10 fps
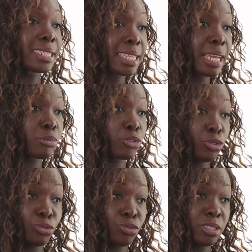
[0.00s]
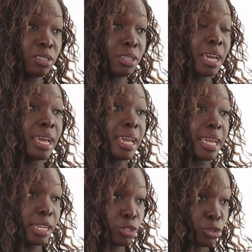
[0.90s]
disabled children
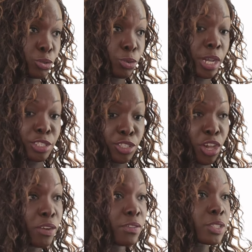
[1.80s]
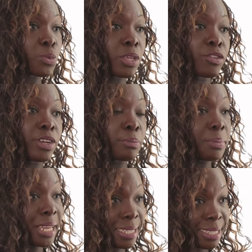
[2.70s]
into a service, whether
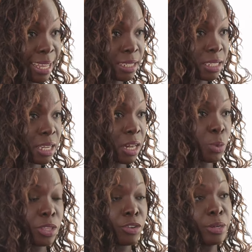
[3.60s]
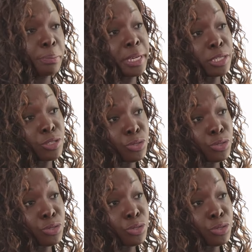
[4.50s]
it be a centre, whether it be a